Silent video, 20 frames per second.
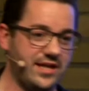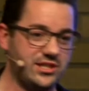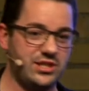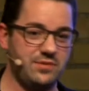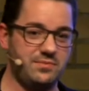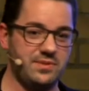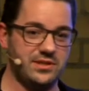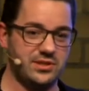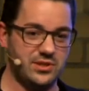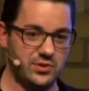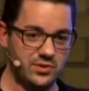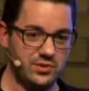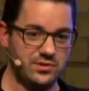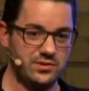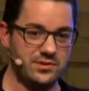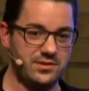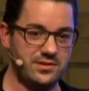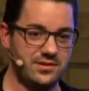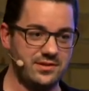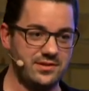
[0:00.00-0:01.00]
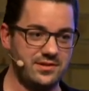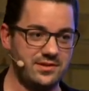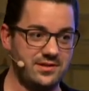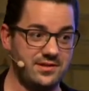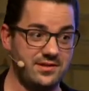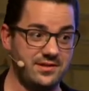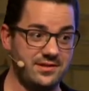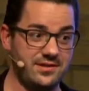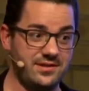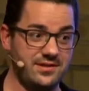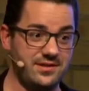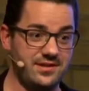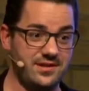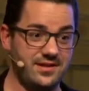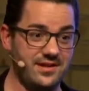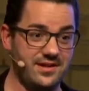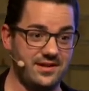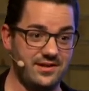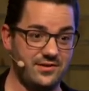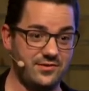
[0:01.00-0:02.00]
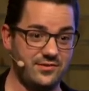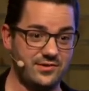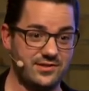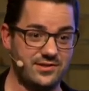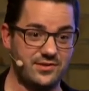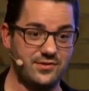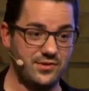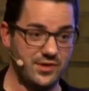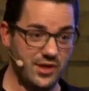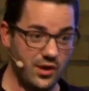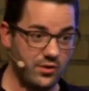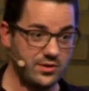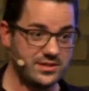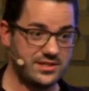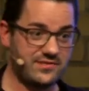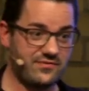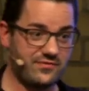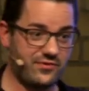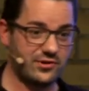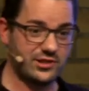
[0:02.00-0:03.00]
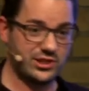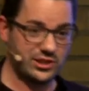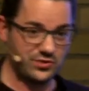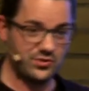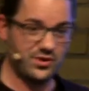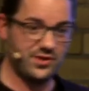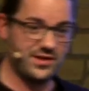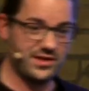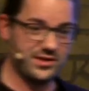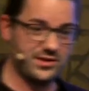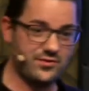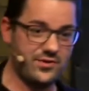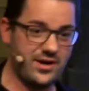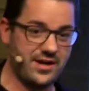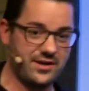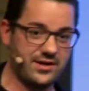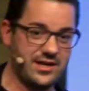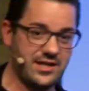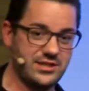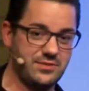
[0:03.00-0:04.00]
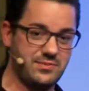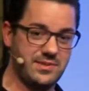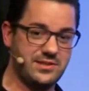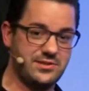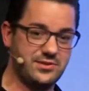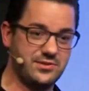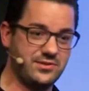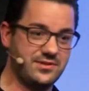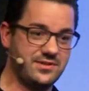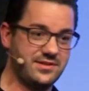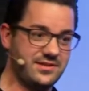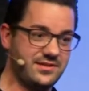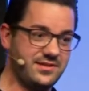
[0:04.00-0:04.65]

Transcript: HTTP2? Who knows for sure that you're running on HTTP2?